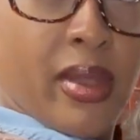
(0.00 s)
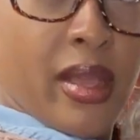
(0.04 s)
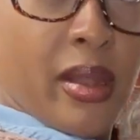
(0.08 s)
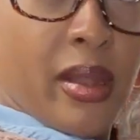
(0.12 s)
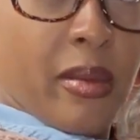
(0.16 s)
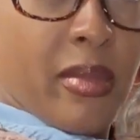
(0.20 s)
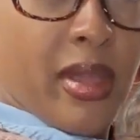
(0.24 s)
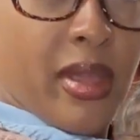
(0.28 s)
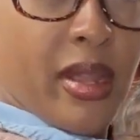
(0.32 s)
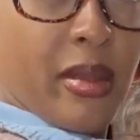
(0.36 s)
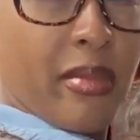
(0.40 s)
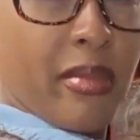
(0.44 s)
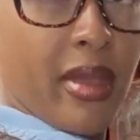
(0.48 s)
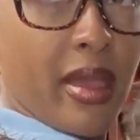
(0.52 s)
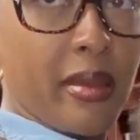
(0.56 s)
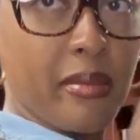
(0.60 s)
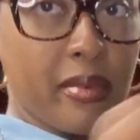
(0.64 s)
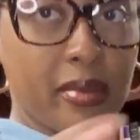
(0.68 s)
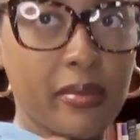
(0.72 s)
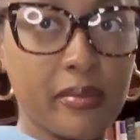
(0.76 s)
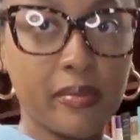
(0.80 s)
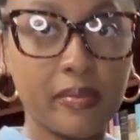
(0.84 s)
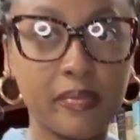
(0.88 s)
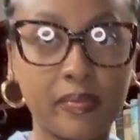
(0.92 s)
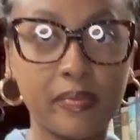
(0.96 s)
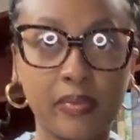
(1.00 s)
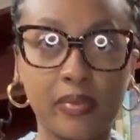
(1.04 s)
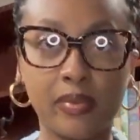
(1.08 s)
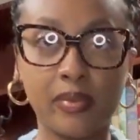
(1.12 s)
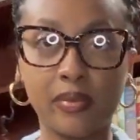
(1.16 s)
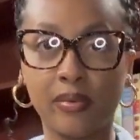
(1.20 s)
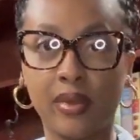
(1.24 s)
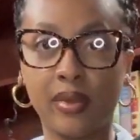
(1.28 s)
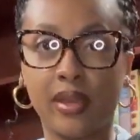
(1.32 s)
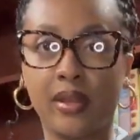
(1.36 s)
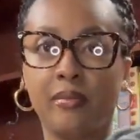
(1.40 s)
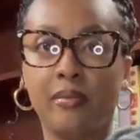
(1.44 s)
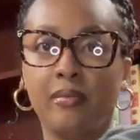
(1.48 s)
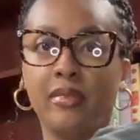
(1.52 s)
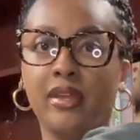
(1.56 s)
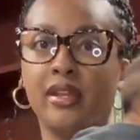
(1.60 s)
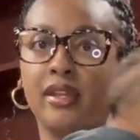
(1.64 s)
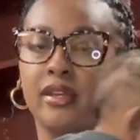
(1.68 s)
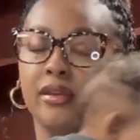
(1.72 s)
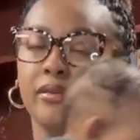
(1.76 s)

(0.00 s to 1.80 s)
a minute, baby. Wait a minute.